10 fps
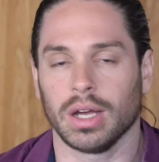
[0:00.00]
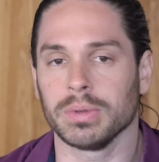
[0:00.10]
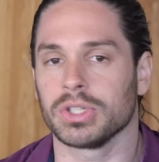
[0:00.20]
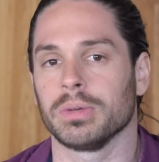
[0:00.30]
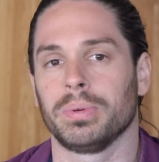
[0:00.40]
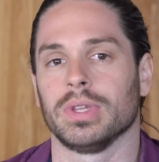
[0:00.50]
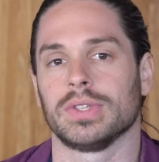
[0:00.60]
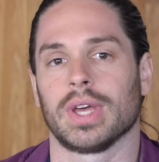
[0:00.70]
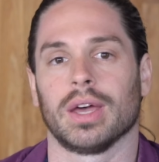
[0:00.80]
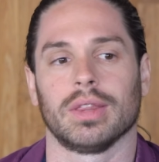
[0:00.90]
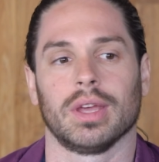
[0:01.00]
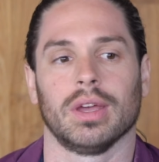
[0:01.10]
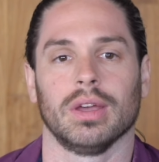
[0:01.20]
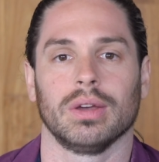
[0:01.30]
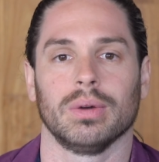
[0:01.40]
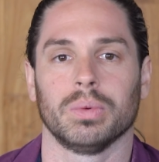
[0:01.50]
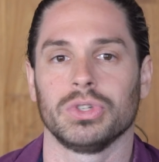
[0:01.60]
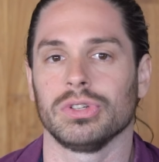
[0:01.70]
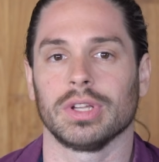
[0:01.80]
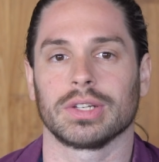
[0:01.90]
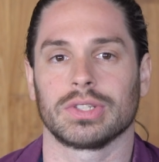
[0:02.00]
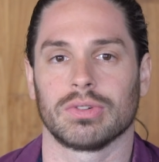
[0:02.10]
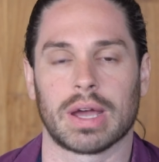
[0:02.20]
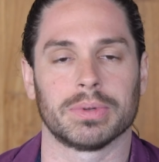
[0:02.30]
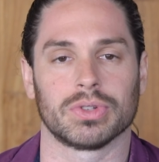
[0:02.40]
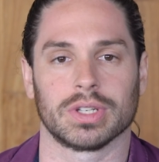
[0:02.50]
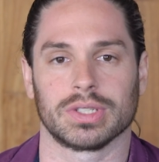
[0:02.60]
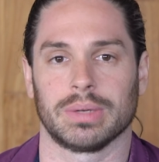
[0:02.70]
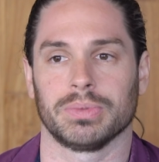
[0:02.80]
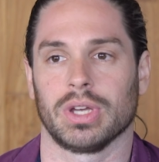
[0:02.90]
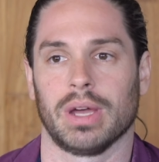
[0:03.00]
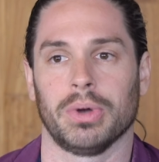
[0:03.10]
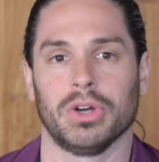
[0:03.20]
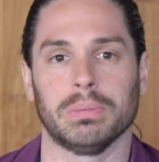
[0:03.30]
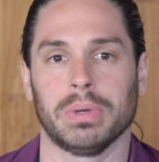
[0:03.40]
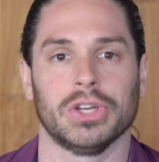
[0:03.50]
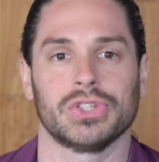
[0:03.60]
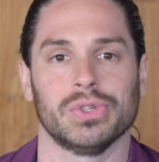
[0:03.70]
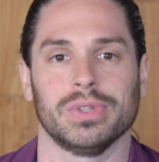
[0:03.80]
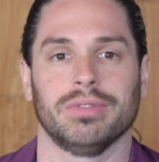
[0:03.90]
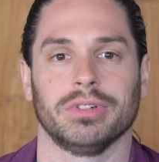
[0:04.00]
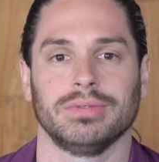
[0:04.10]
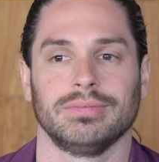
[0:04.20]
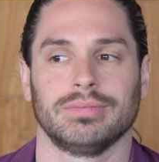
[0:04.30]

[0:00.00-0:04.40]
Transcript: I'm just gonna put this out there. Would you like to grab a drink sometime on a personal level?